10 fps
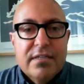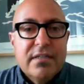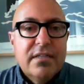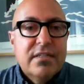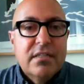
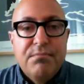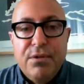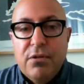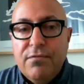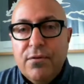It's this
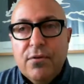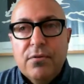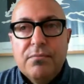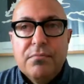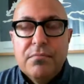
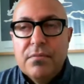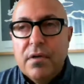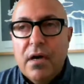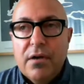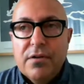beautiful
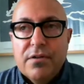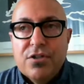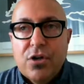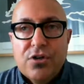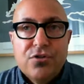
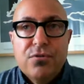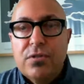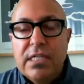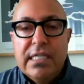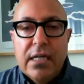
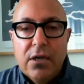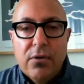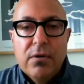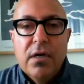chartreusey yellow.